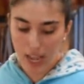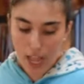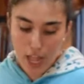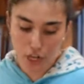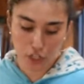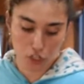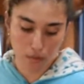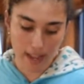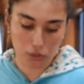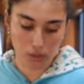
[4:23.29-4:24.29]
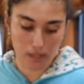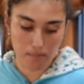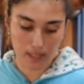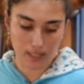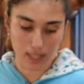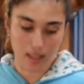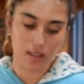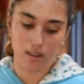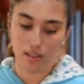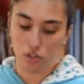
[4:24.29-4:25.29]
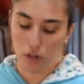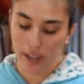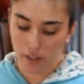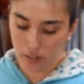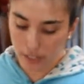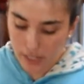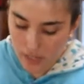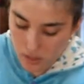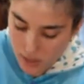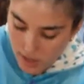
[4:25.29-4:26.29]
and you're going to gradually mix in the dry ingredients.